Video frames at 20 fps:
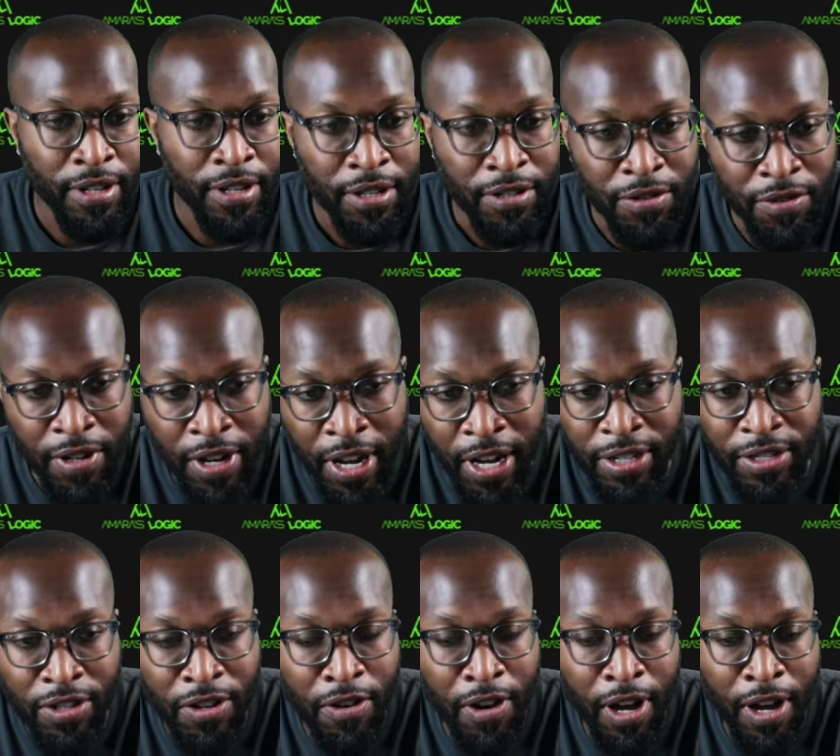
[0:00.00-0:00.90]
You guys
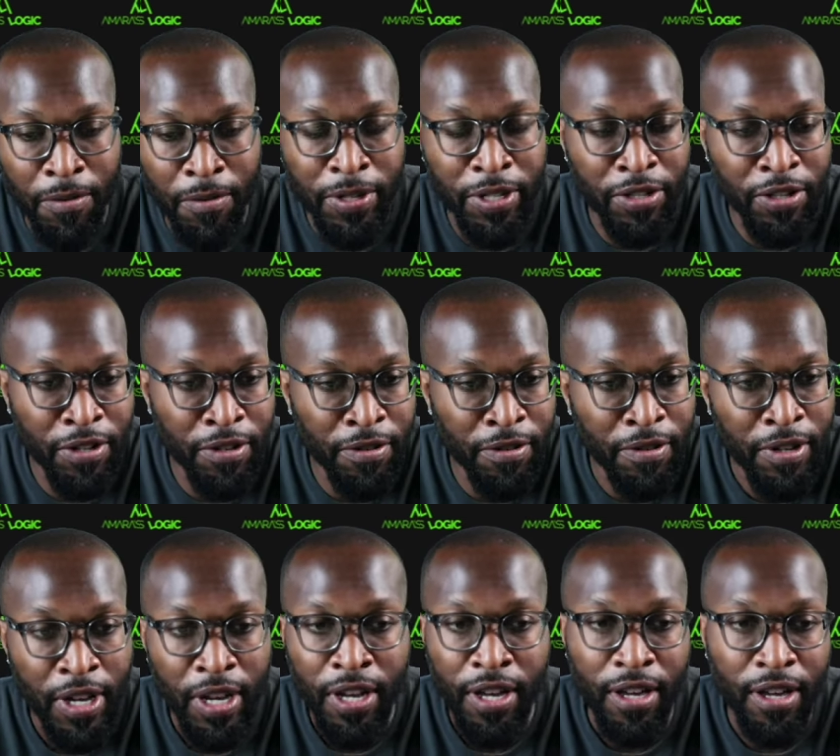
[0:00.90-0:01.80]
know how we do,
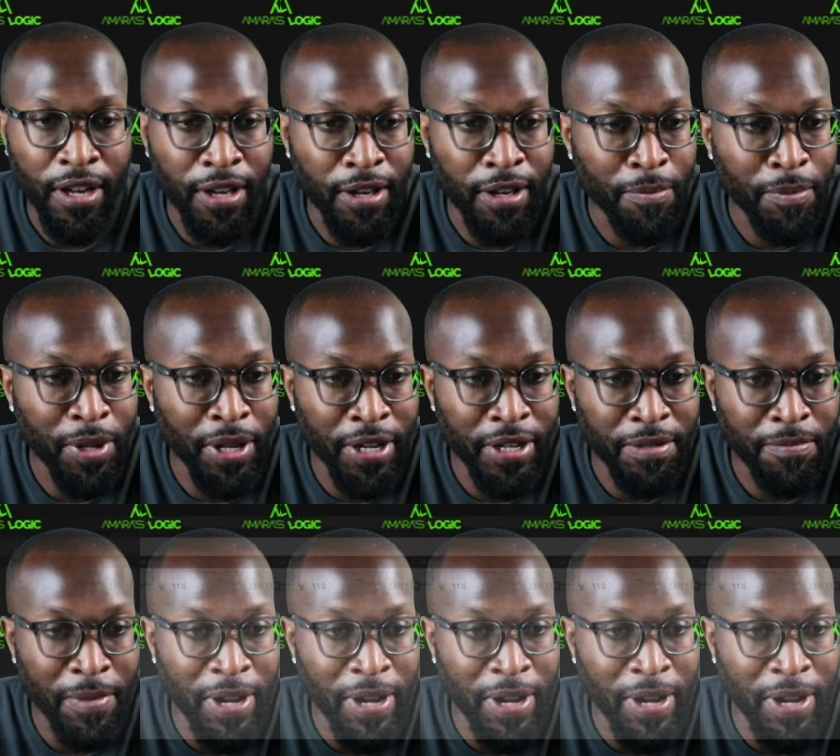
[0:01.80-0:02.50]
plus